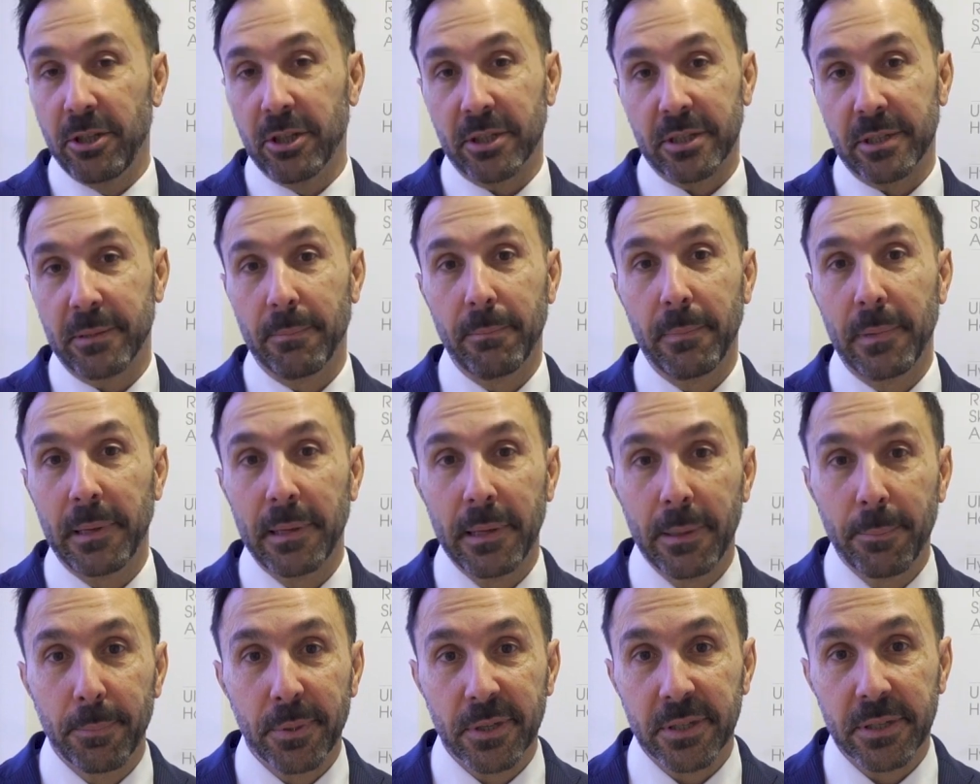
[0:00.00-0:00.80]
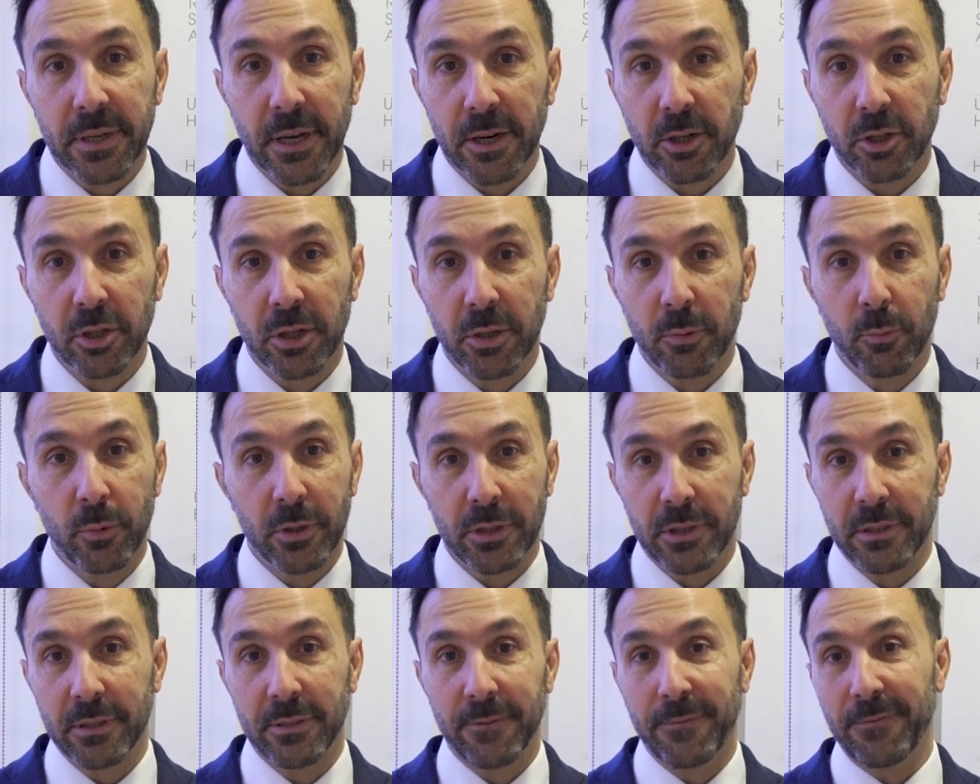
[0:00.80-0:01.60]
just some liposuction,
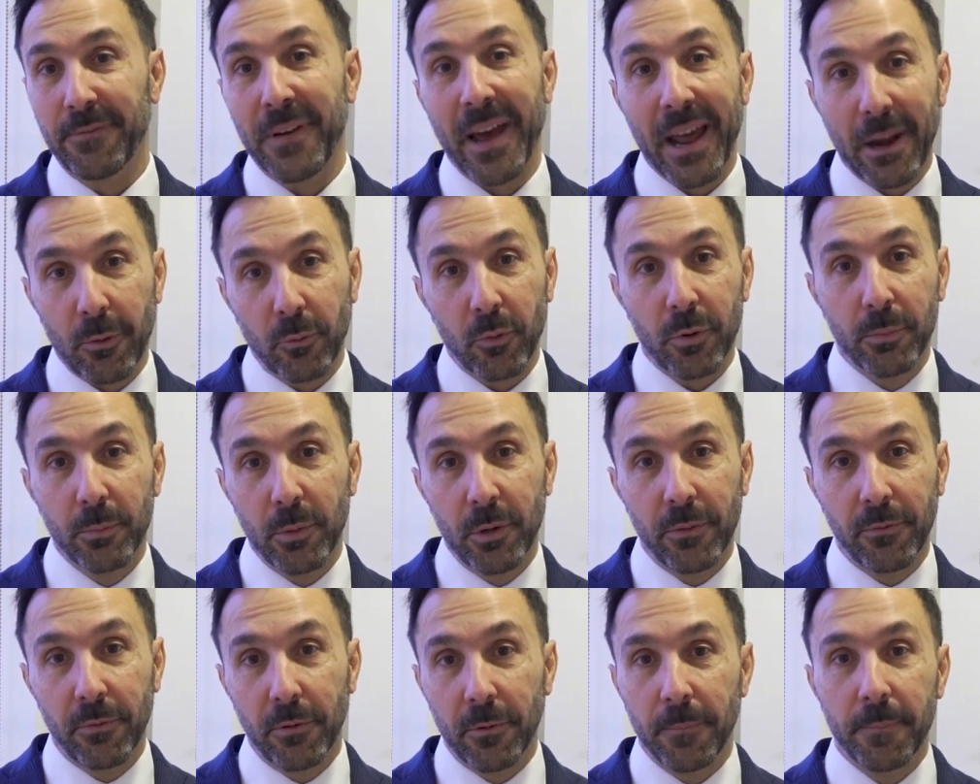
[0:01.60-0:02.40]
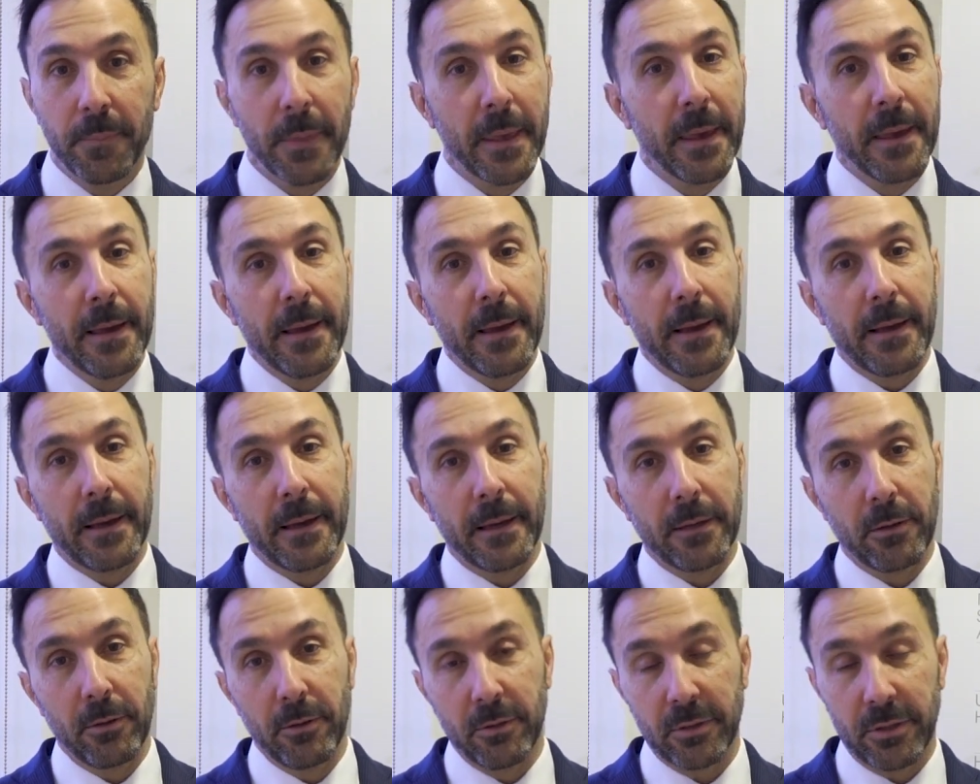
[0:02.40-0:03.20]
which is fat removal,
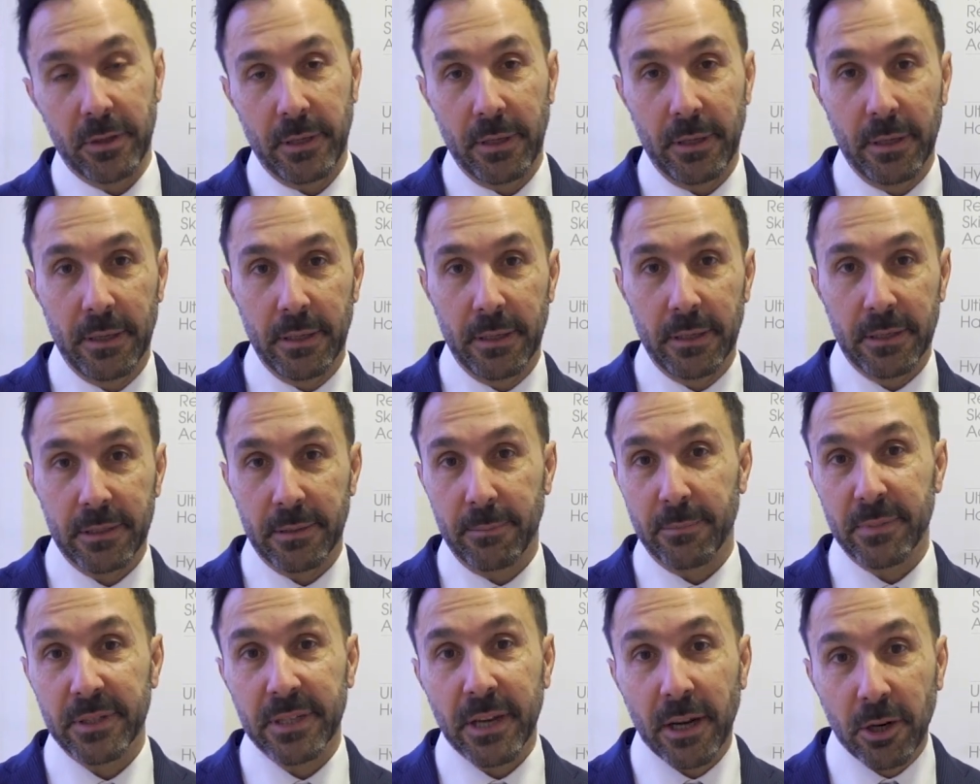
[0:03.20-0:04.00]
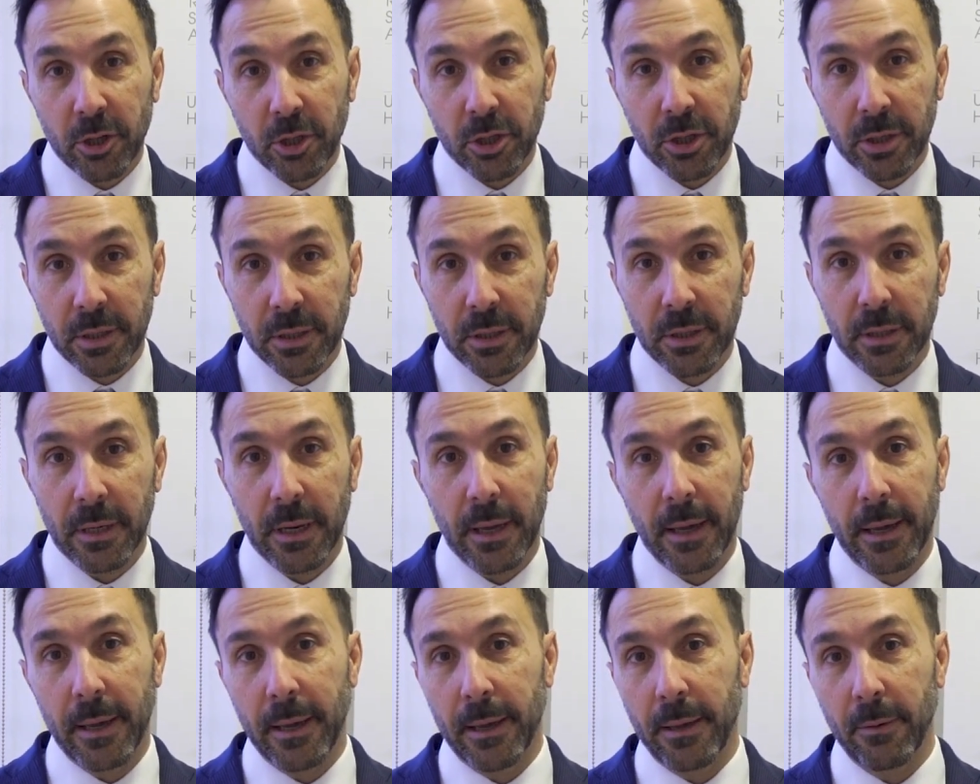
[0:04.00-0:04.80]
using some suction,
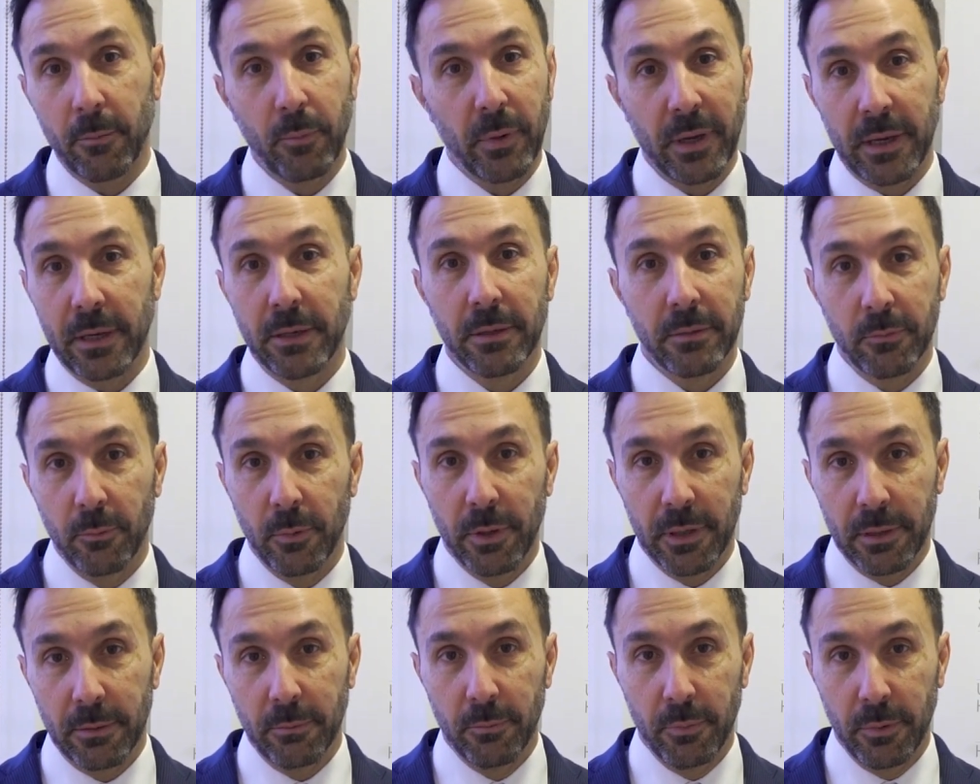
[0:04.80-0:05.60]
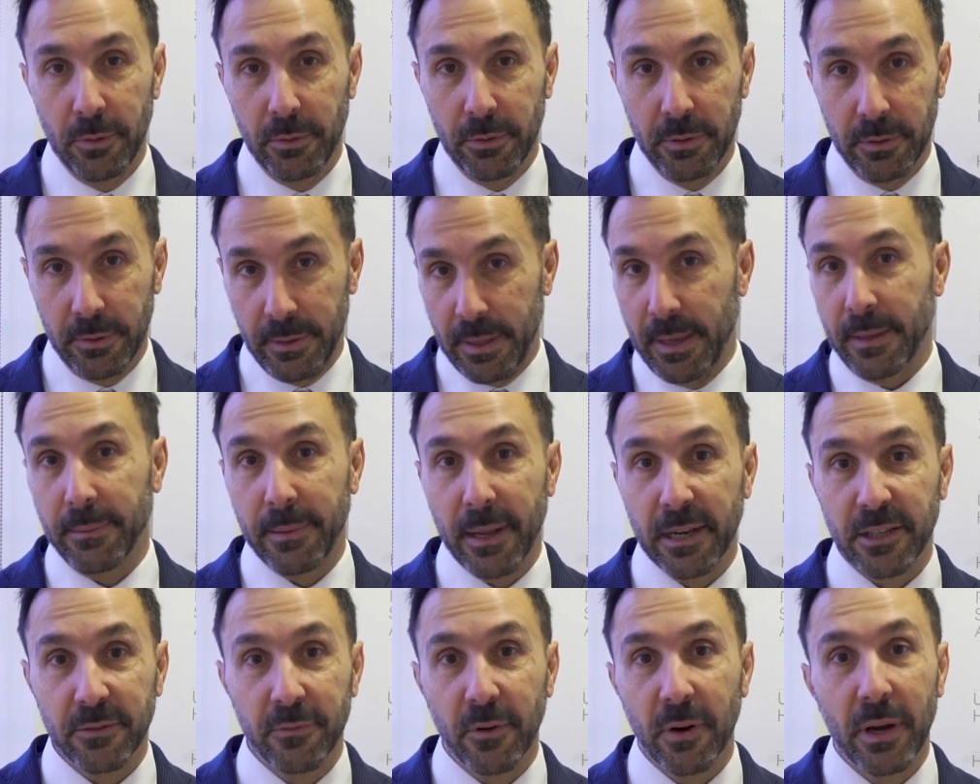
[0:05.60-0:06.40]

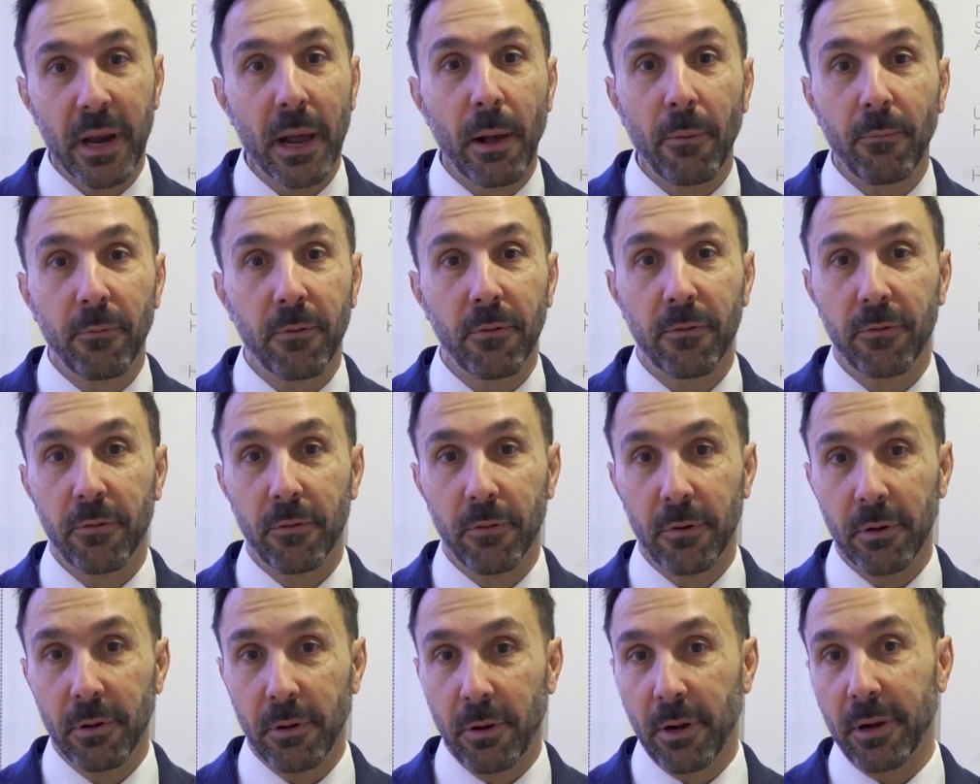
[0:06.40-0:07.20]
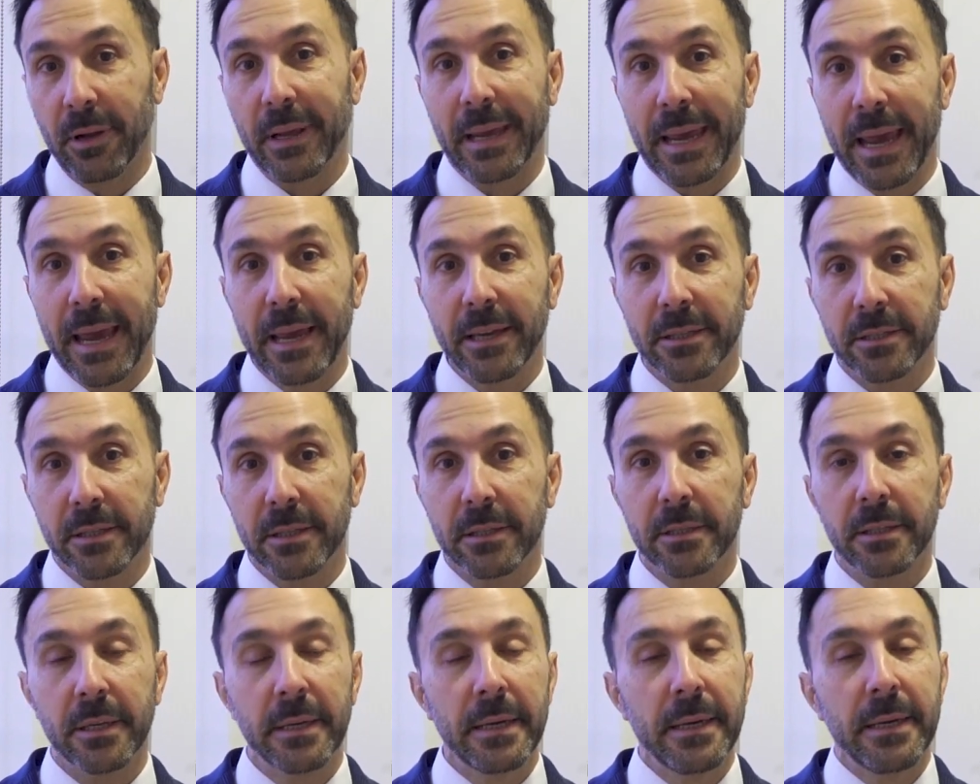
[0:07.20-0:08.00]
that's very helpful for a lot of
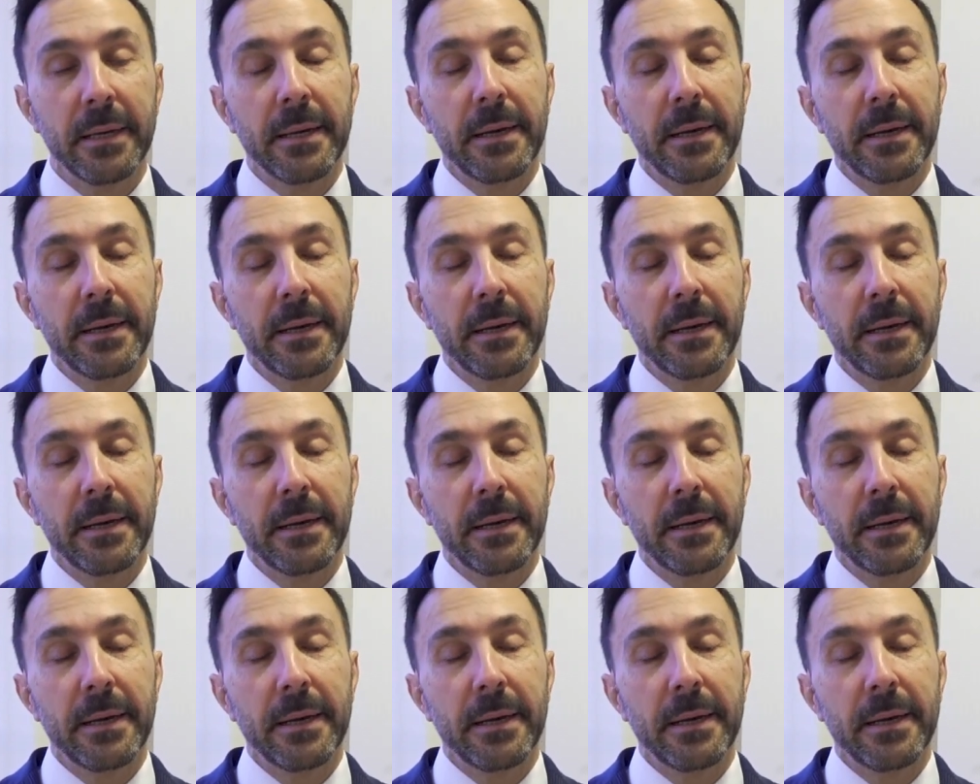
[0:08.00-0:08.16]
cases.